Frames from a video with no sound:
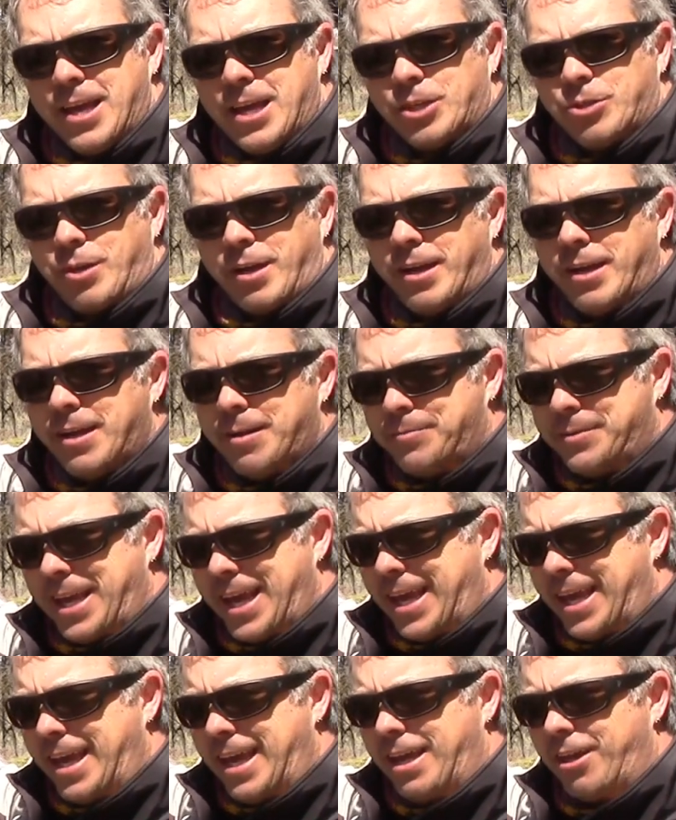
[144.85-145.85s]
So I ended up
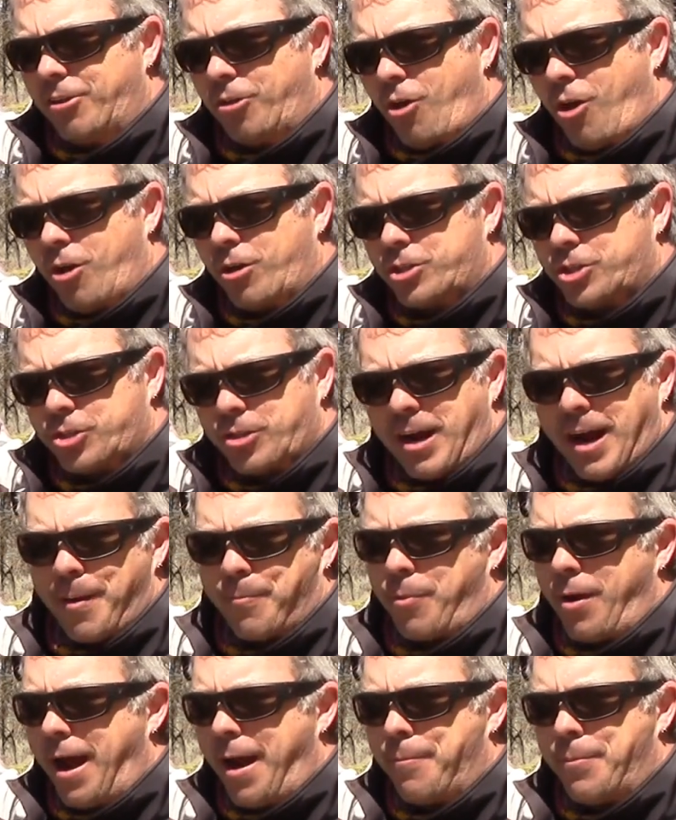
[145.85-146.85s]
taking a long
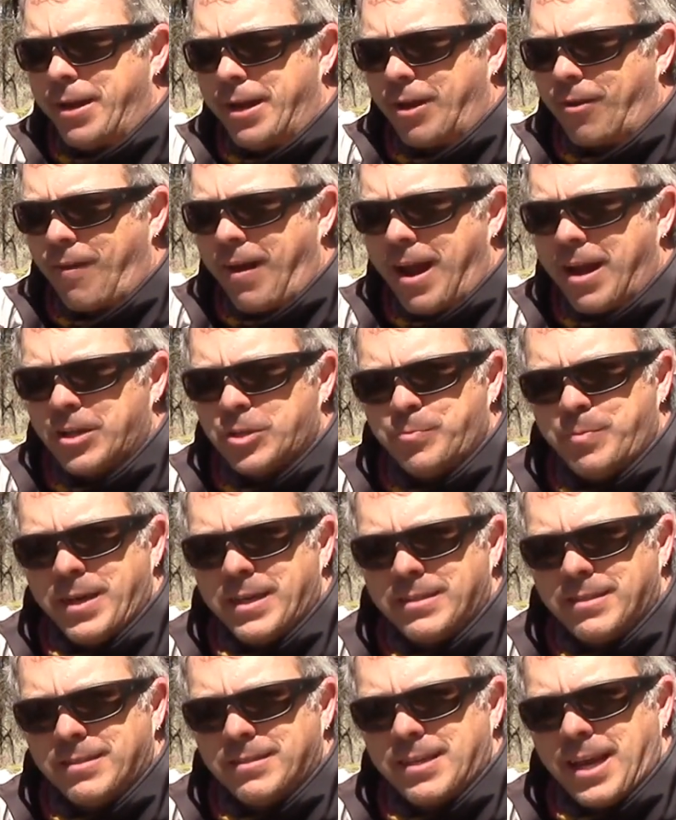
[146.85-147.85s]
strap, wrapping it around as
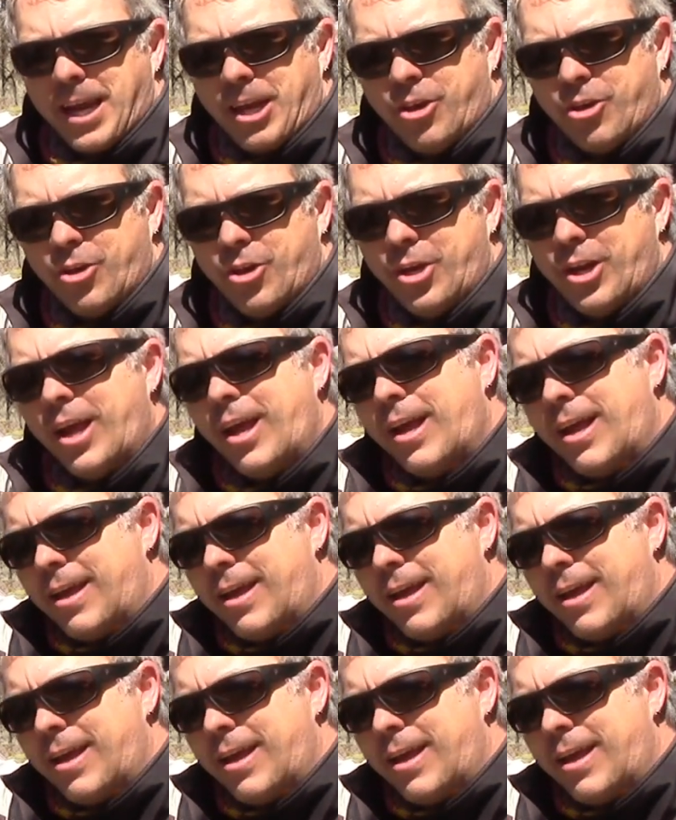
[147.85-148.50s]
best as I could.